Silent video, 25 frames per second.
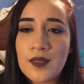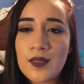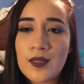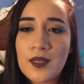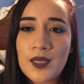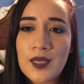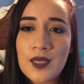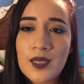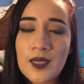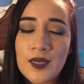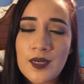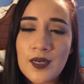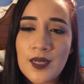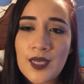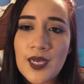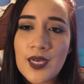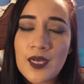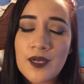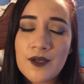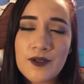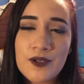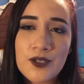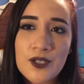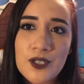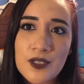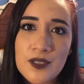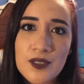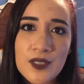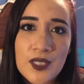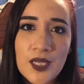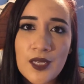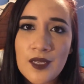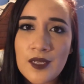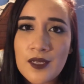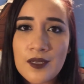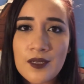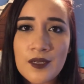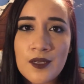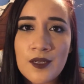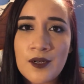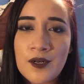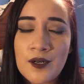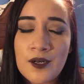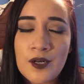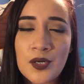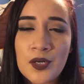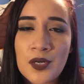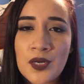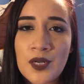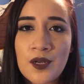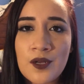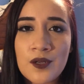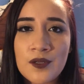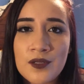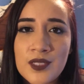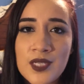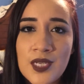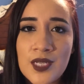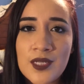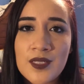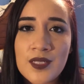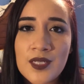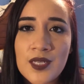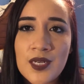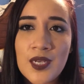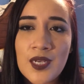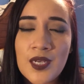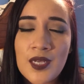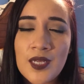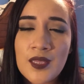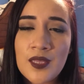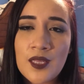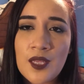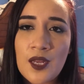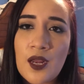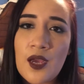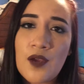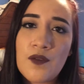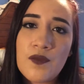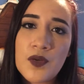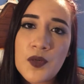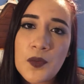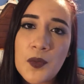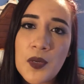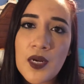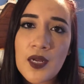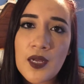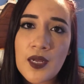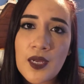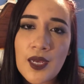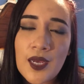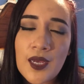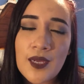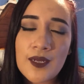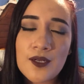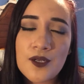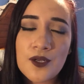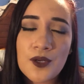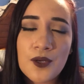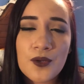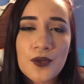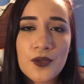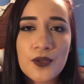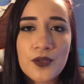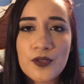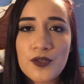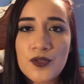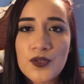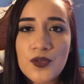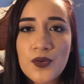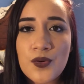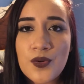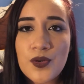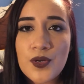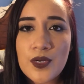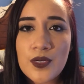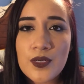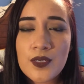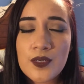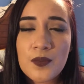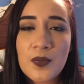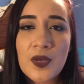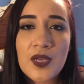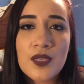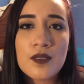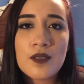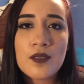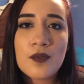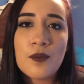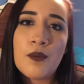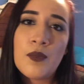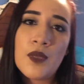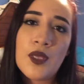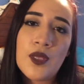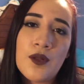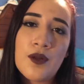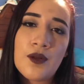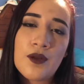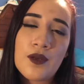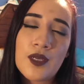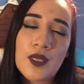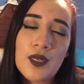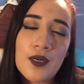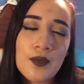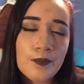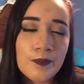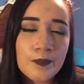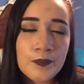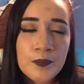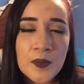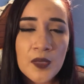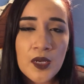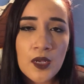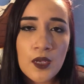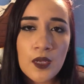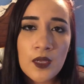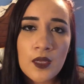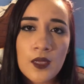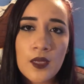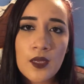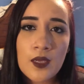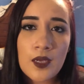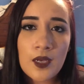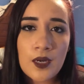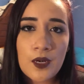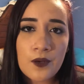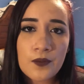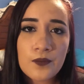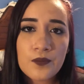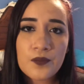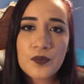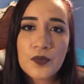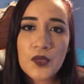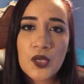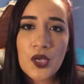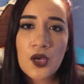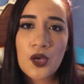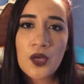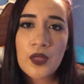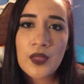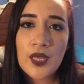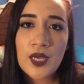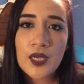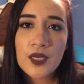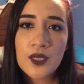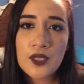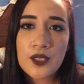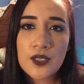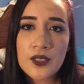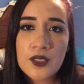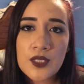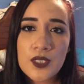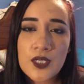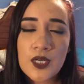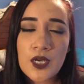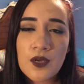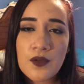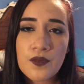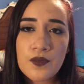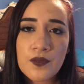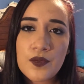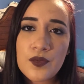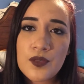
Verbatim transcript: And yeah, I was just like in a hurry all day today. And then after work, I had to go to the store to buy some milk and, you know, all that good stuff.